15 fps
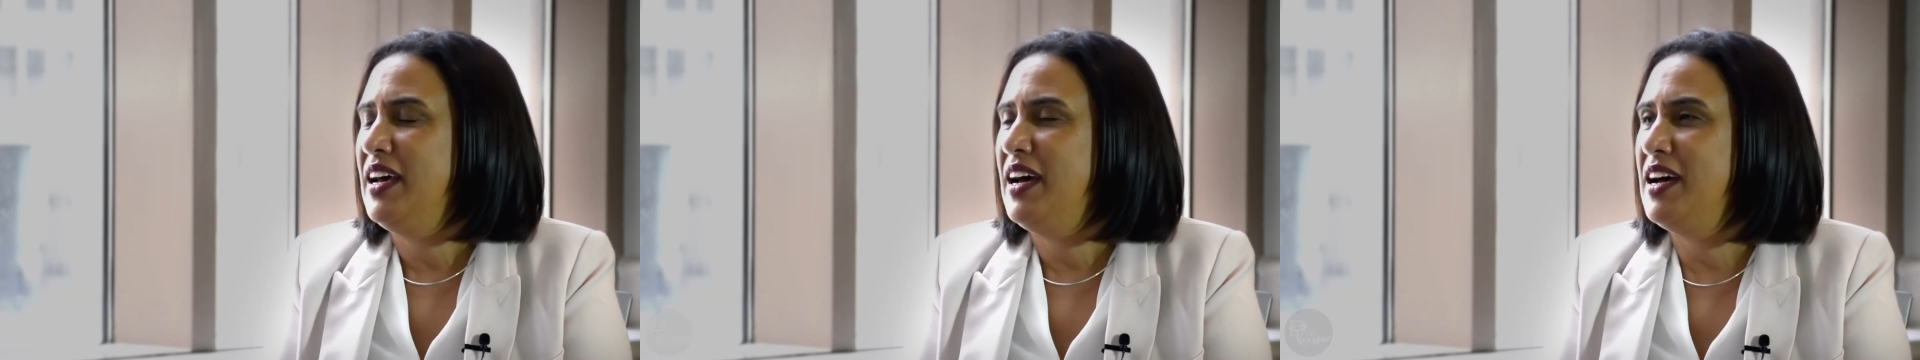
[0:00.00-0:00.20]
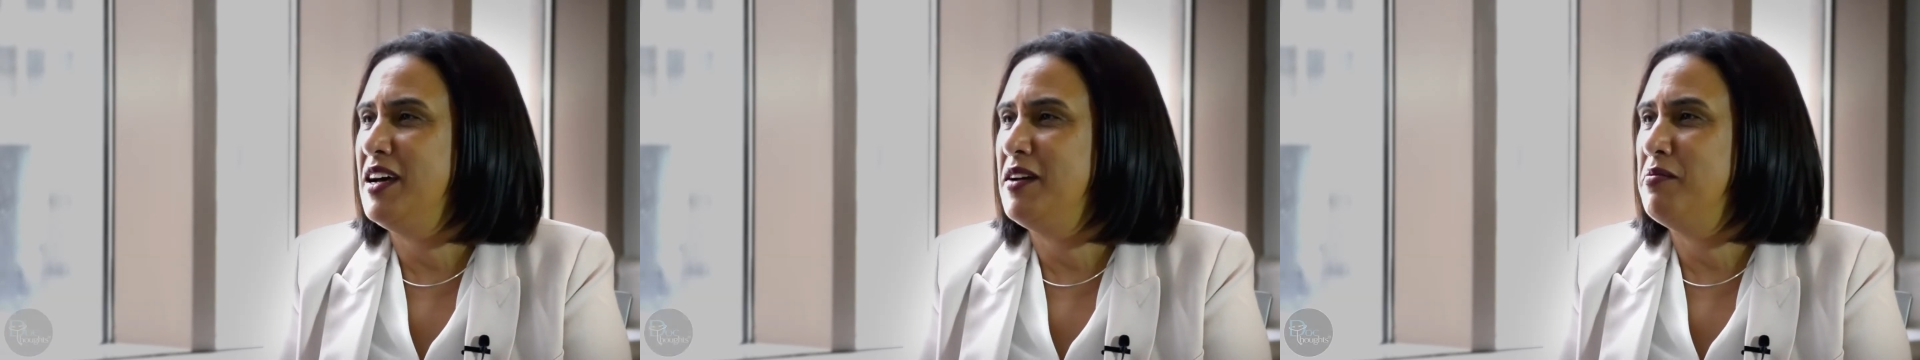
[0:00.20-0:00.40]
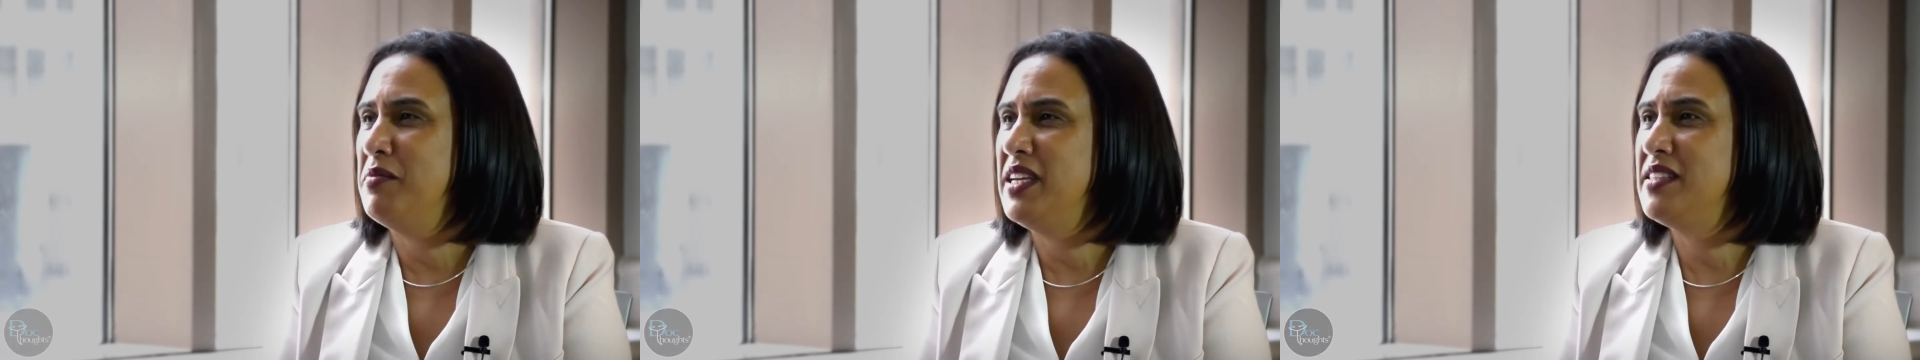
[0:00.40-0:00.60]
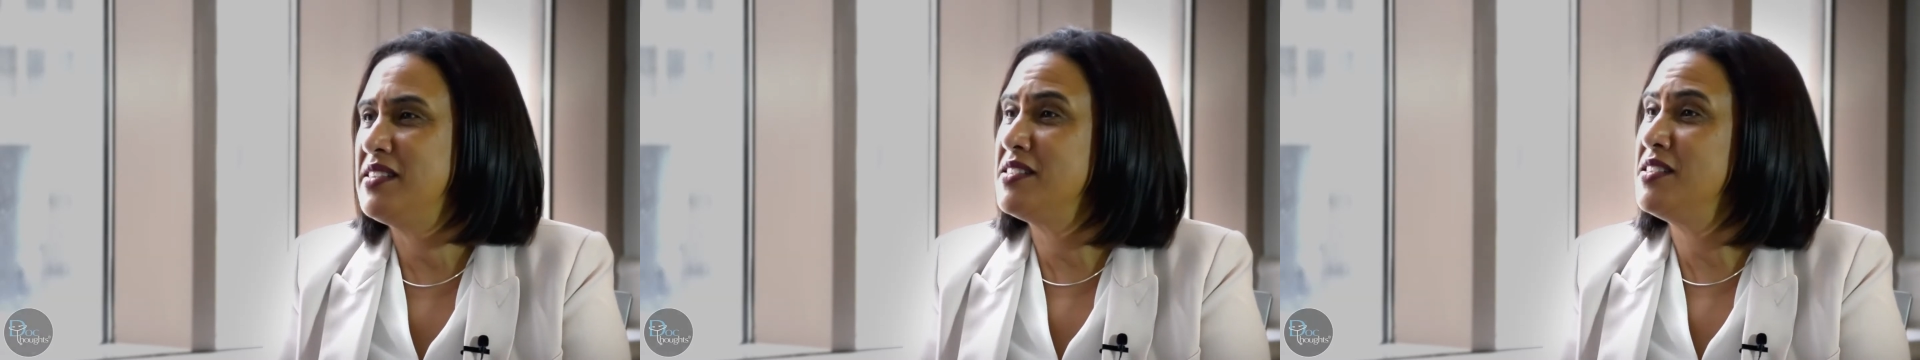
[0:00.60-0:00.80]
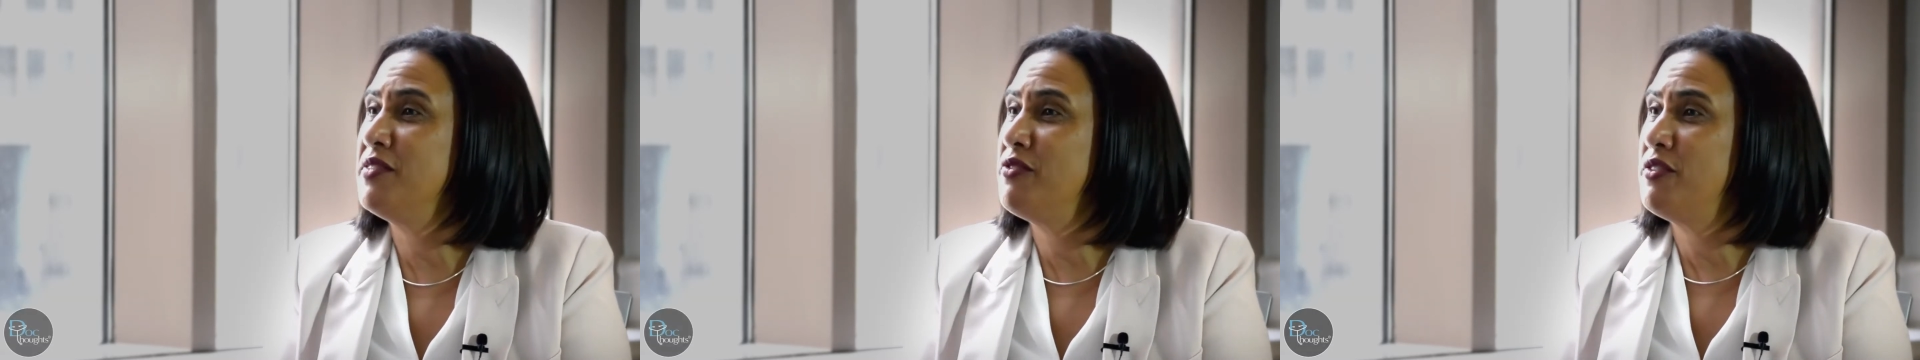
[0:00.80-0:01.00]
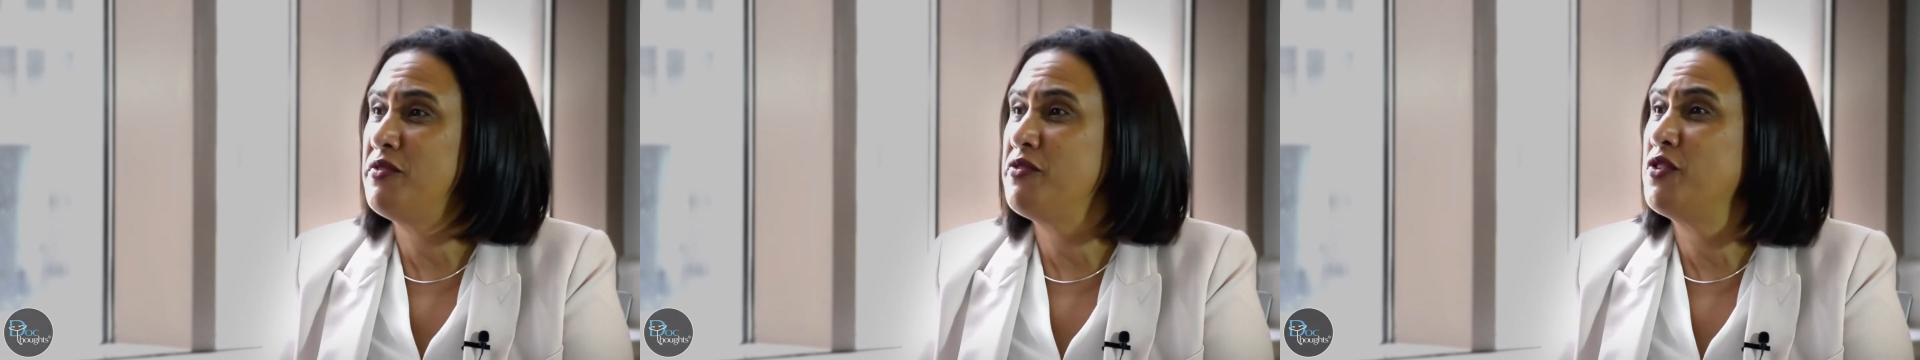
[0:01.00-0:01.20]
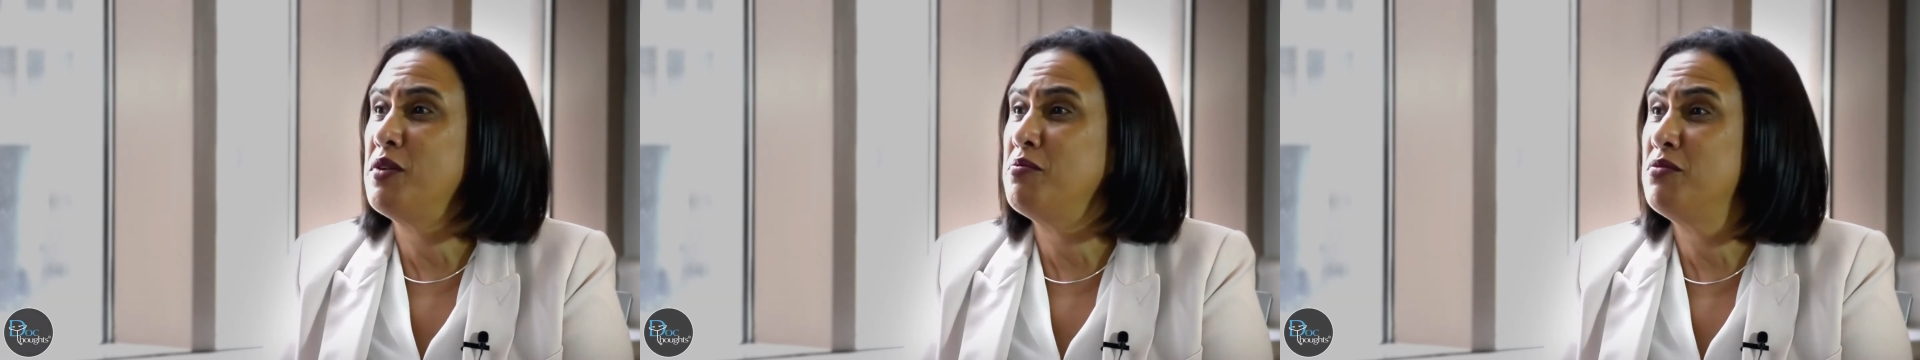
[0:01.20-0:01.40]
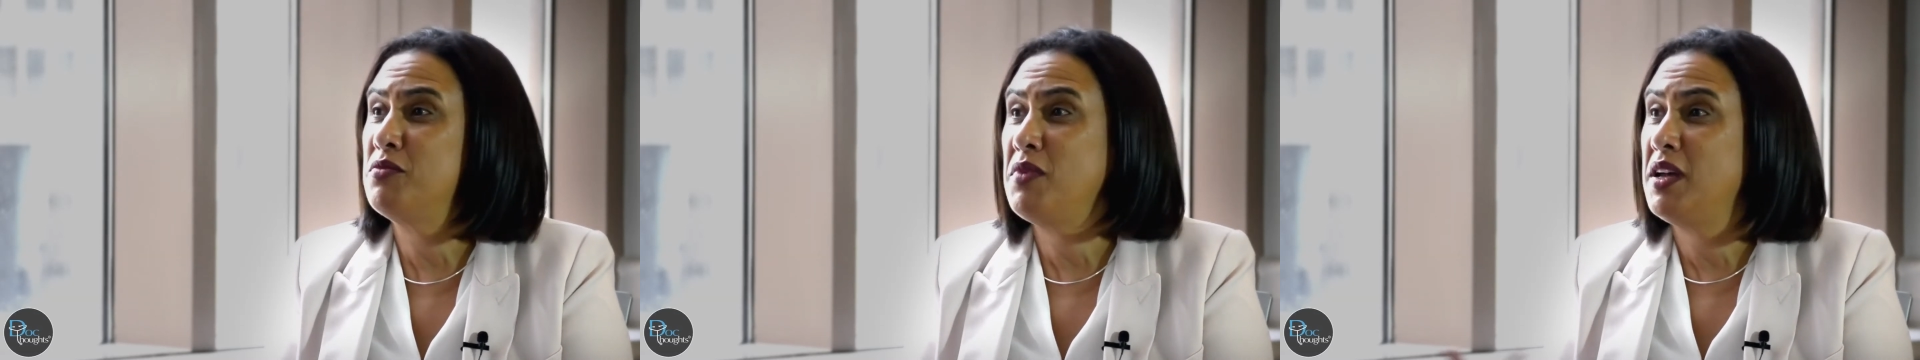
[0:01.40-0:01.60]
It's different
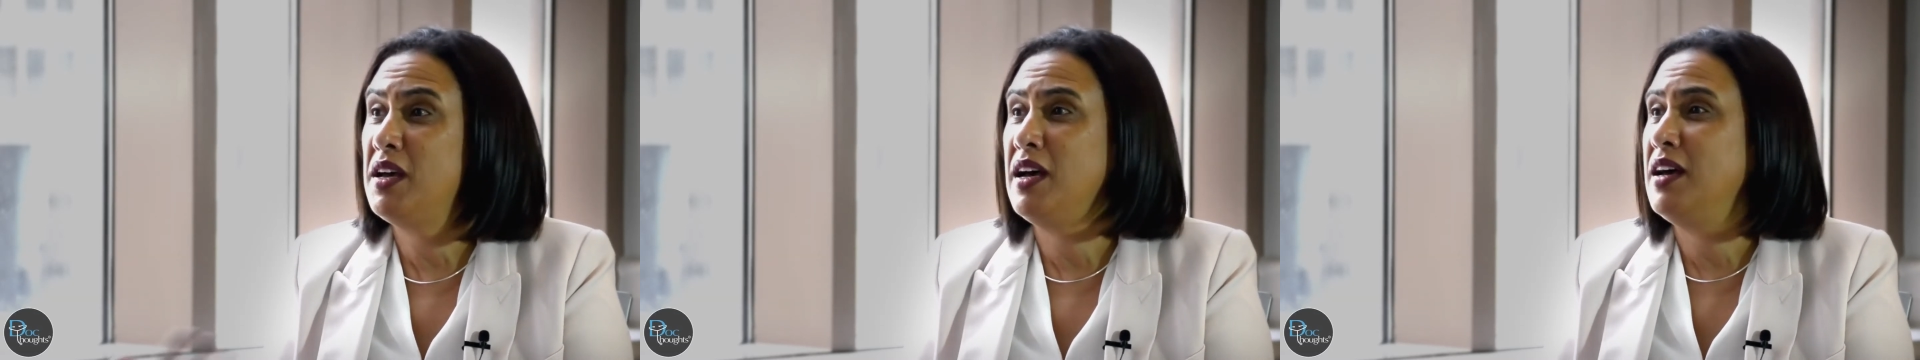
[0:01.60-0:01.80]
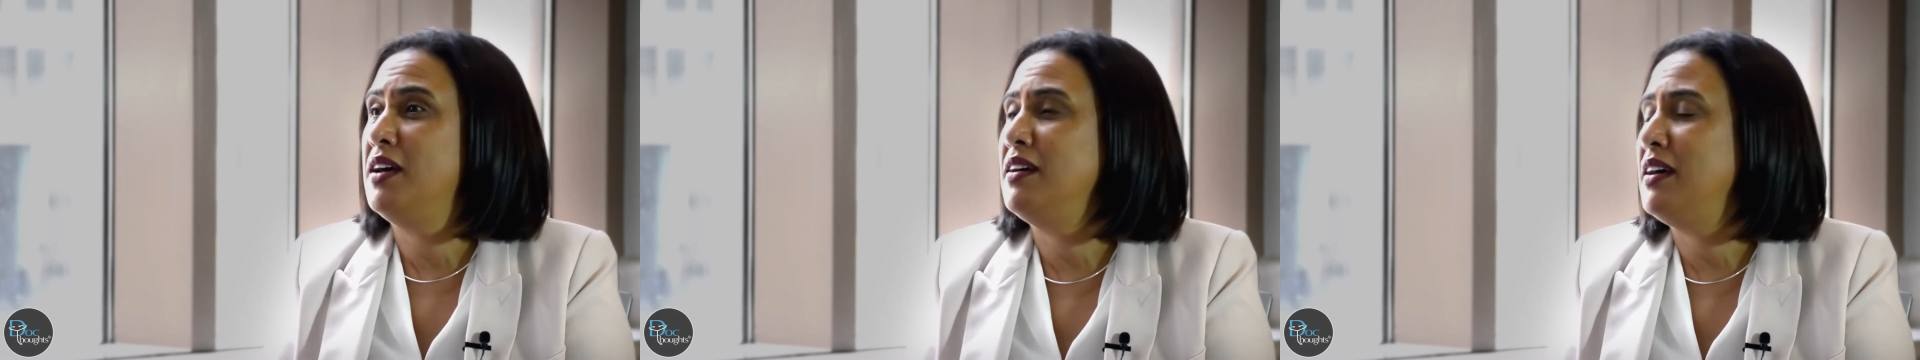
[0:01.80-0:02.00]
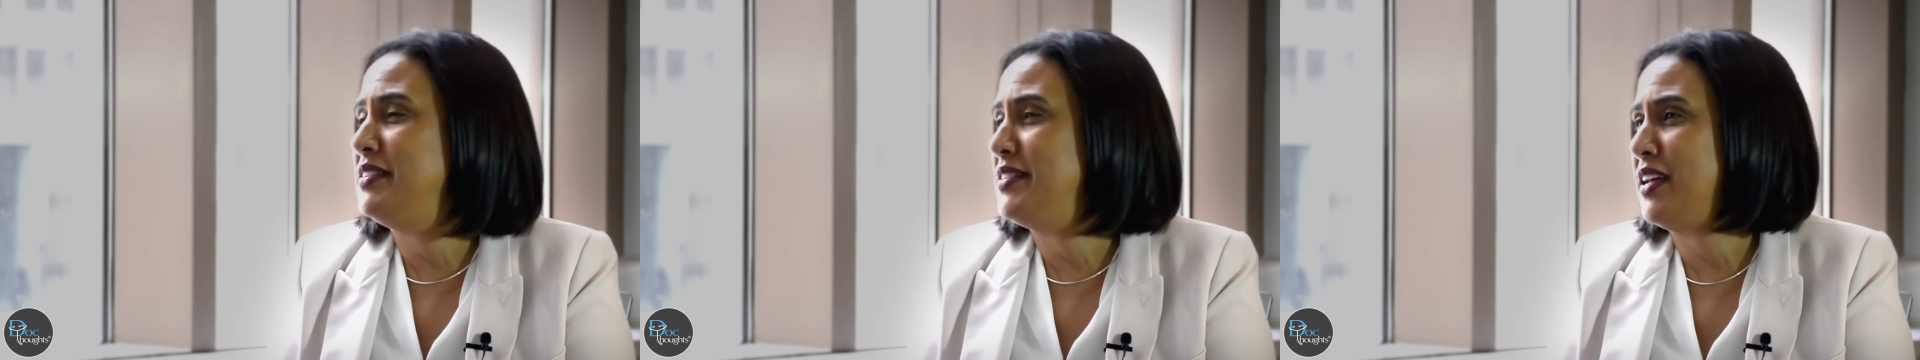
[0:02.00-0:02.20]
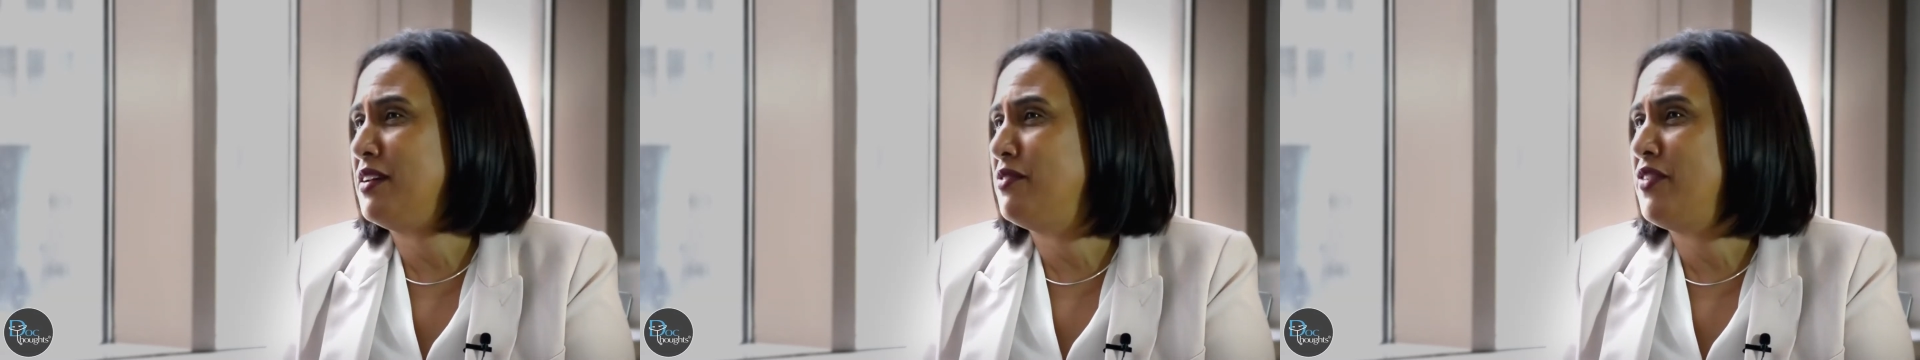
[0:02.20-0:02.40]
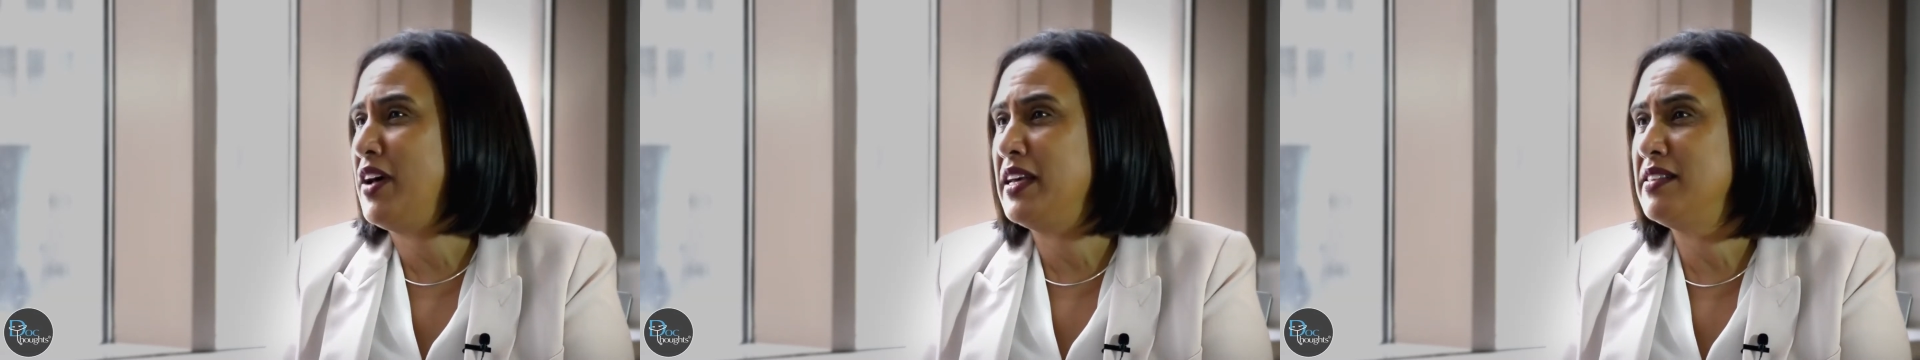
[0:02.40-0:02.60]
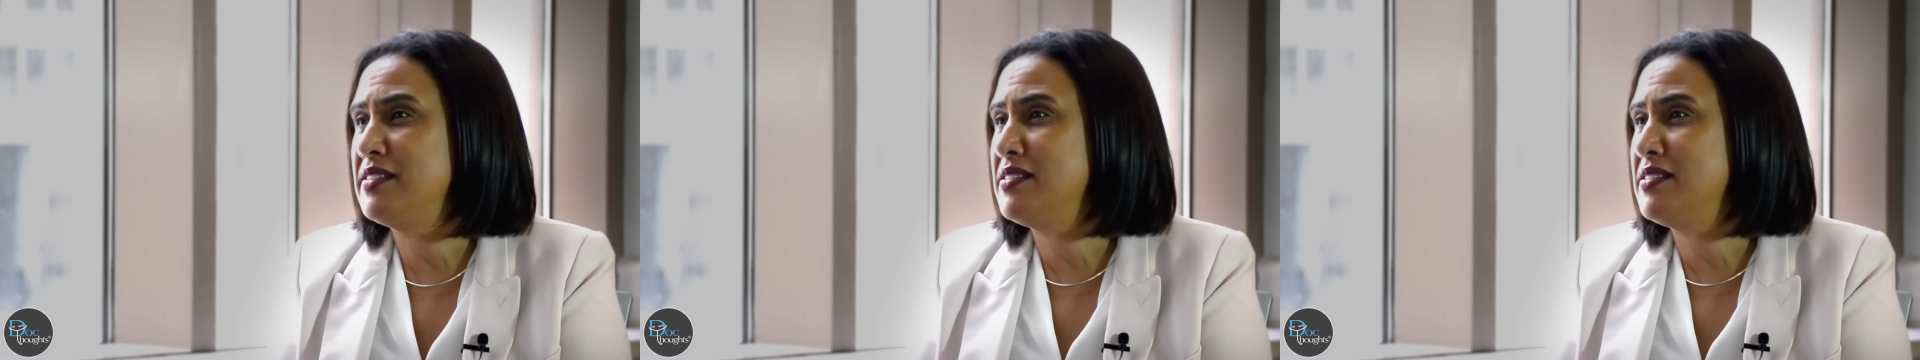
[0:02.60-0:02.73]
from identifying